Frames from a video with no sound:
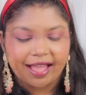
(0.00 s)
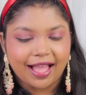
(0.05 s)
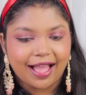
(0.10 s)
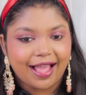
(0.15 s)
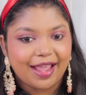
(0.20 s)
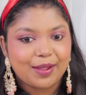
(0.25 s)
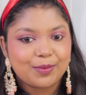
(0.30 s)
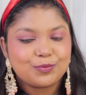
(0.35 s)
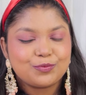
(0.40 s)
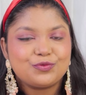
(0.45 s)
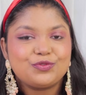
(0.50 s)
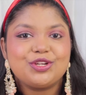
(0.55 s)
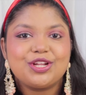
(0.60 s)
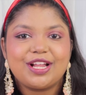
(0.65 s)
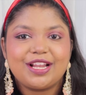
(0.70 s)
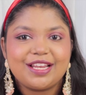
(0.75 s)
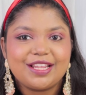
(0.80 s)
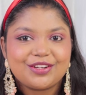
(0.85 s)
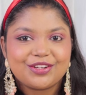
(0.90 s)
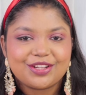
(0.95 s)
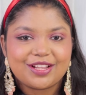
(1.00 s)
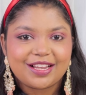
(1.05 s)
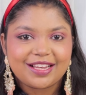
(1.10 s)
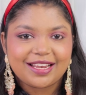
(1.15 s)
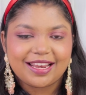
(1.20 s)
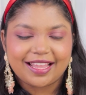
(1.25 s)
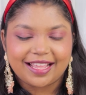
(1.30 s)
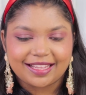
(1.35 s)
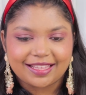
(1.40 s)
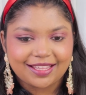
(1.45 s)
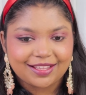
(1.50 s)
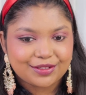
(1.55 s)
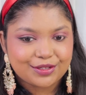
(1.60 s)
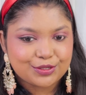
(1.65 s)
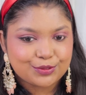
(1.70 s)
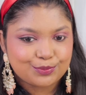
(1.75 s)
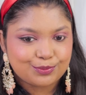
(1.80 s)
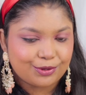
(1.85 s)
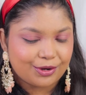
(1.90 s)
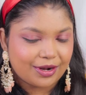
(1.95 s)
I'm really liking
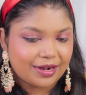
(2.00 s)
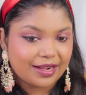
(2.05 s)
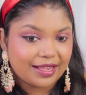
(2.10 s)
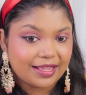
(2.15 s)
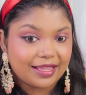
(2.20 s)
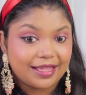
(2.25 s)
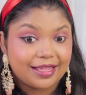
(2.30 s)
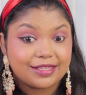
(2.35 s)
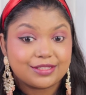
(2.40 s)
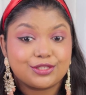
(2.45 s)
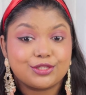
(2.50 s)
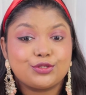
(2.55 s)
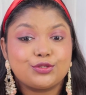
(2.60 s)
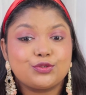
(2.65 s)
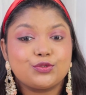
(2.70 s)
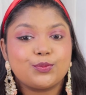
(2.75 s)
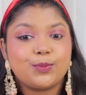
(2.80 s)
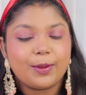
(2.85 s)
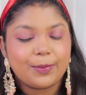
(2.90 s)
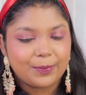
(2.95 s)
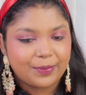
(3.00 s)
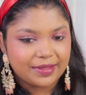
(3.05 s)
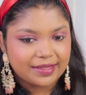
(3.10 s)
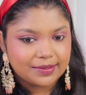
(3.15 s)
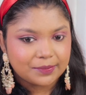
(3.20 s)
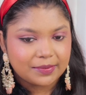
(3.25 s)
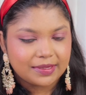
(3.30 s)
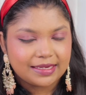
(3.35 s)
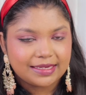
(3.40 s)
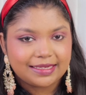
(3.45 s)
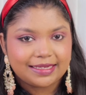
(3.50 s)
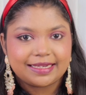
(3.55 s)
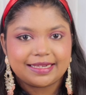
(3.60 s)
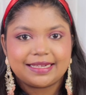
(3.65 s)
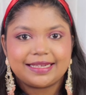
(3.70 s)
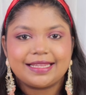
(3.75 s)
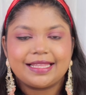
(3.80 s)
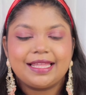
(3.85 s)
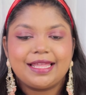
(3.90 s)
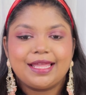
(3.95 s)
this product, guys. It's super
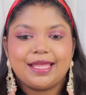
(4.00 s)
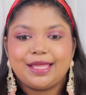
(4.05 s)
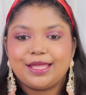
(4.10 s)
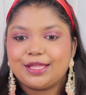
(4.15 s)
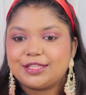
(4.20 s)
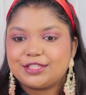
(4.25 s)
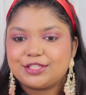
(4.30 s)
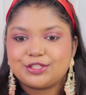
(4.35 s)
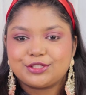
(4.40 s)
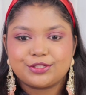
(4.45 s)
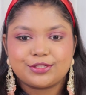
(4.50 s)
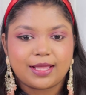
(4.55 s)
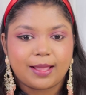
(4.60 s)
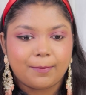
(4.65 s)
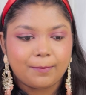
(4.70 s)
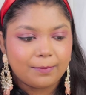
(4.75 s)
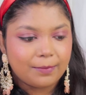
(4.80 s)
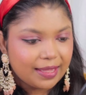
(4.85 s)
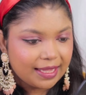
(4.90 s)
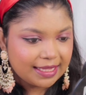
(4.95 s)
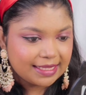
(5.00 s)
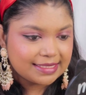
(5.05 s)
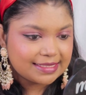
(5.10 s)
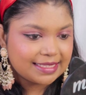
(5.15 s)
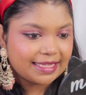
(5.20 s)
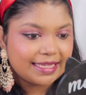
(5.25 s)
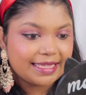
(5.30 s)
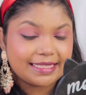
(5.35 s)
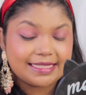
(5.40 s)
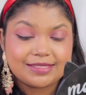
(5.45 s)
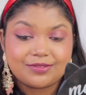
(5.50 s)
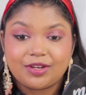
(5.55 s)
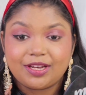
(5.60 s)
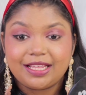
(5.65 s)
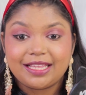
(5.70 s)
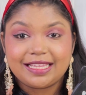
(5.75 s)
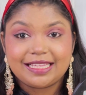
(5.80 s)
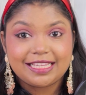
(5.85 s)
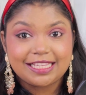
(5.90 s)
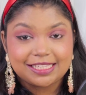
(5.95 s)
pigmented. It's amazing. It's
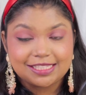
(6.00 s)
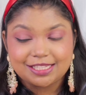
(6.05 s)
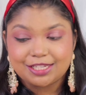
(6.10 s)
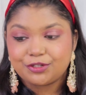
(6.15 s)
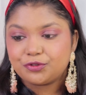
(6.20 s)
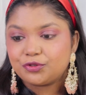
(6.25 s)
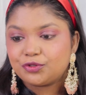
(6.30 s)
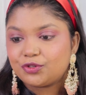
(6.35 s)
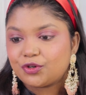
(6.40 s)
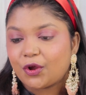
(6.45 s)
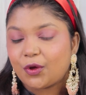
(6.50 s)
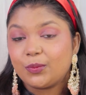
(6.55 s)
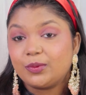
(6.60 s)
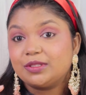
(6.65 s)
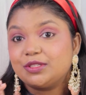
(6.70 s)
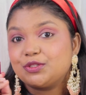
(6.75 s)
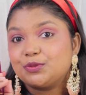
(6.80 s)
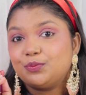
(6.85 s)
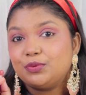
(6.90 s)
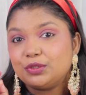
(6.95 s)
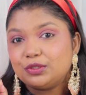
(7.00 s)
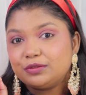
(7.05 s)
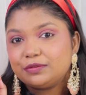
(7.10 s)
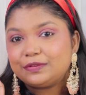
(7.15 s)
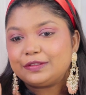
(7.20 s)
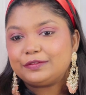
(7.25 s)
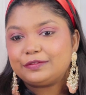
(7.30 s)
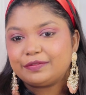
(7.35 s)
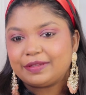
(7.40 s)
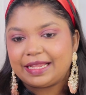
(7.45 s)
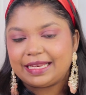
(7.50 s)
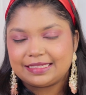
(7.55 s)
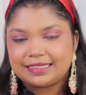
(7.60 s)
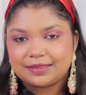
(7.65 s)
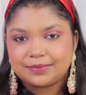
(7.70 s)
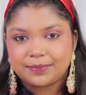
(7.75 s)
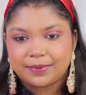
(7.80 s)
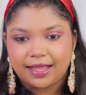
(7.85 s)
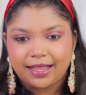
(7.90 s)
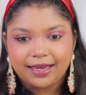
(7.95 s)
very easy to draw with this beautiful felt
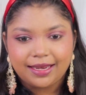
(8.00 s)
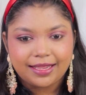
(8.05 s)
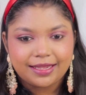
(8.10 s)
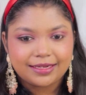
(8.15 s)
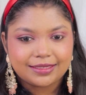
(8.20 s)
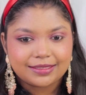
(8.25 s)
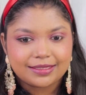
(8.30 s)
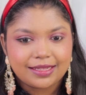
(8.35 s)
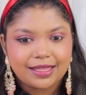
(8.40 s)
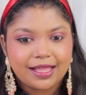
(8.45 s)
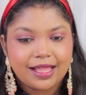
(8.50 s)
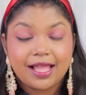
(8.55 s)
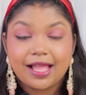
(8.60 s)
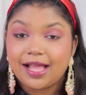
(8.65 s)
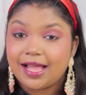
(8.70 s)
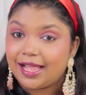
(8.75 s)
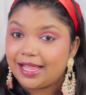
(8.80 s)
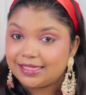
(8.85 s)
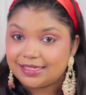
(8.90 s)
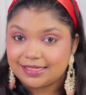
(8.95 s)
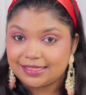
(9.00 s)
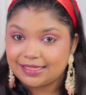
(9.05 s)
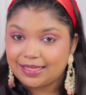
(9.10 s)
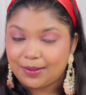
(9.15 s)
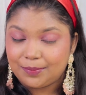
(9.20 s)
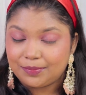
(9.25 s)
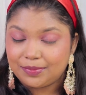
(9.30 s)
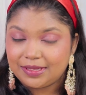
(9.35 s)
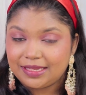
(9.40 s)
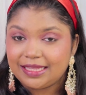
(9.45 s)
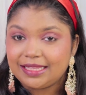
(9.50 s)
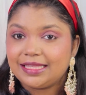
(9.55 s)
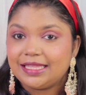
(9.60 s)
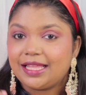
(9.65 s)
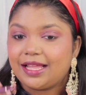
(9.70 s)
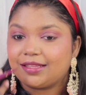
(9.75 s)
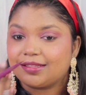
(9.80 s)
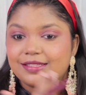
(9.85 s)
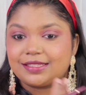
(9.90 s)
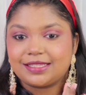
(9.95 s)
tip eyeliner. I'll just complete
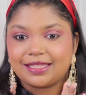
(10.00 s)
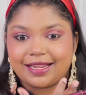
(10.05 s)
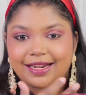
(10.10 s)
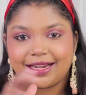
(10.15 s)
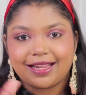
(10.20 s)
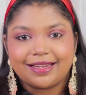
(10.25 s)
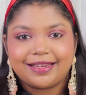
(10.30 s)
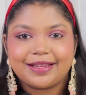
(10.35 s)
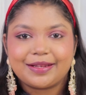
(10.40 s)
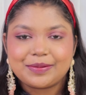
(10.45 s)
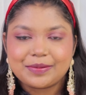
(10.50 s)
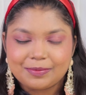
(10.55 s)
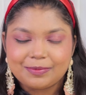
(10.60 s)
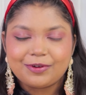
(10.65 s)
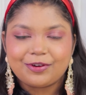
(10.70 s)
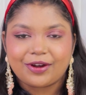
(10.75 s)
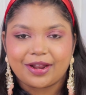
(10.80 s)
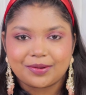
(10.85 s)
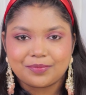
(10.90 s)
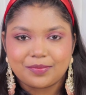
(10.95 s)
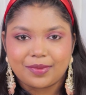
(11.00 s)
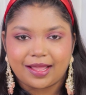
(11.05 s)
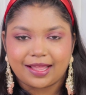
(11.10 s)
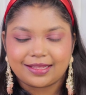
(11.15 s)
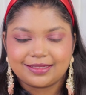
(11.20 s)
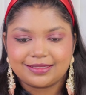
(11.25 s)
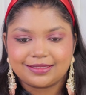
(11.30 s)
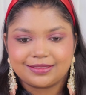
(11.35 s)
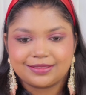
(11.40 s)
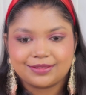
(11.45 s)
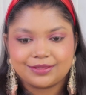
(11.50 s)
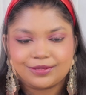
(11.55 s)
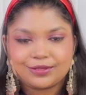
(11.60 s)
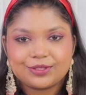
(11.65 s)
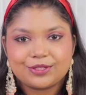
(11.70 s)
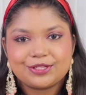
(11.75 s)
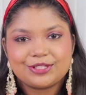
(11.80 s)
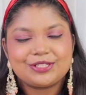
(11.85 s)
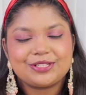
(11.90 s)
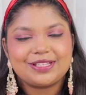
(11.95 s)
the other side and then we'll be right back.
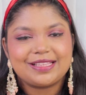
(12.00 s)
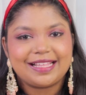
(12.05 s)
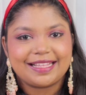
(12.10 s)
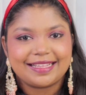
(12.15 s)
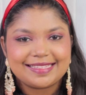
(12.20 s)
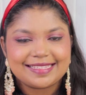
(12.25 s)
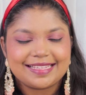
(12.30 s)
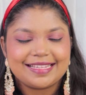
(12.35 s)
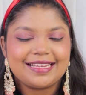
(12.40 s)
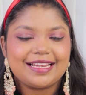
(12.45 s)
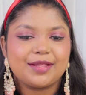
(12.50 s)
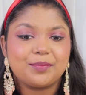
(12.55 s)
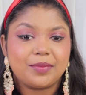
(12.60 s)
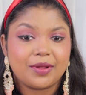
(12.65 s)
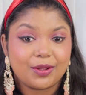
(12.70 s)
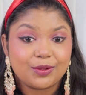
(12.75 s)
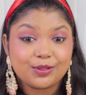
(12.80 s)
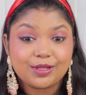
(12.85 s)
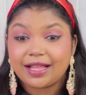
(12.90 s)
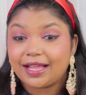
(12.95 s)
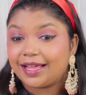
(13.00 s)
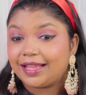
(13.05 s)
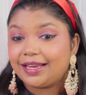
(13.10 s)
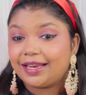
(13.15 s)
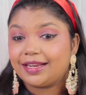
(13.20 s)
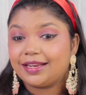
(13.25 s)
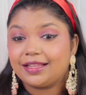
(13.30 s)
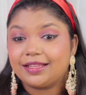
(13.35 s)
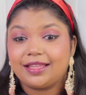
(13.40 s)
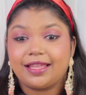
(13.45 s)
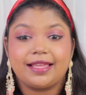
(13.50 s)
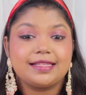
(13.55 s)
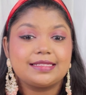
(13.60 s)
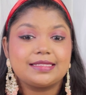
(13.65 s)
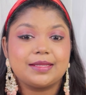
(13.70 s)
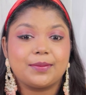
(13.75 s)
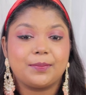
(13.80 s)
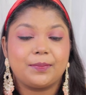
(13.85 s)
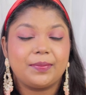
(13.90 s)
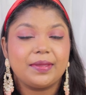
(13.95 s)
So that's it about the eyeliner, guys.
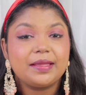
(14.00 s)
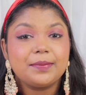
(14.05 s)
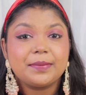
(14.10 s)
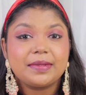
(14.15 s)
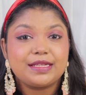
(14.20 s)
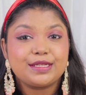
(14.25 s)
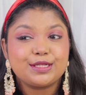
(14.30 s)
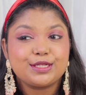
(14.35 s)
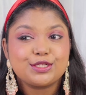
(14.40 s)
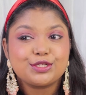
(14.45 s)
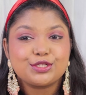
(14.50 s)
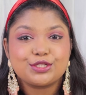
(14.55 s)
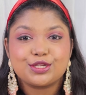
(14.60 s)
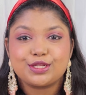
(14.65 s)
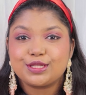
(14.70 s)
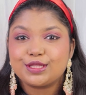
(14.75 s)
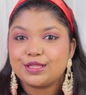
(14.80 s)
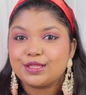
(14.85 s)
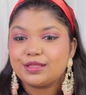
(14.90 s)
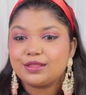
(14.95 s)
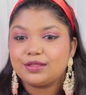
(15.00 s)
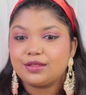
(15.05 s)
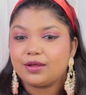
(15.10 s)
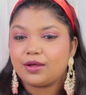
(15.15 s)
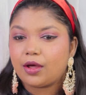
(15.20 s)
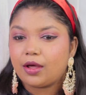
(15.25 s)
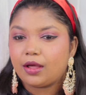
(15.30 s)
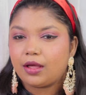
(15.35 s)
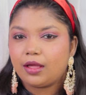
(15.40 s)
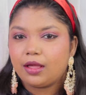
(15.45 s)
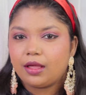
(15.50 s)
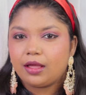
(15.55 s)
The pigmentation, the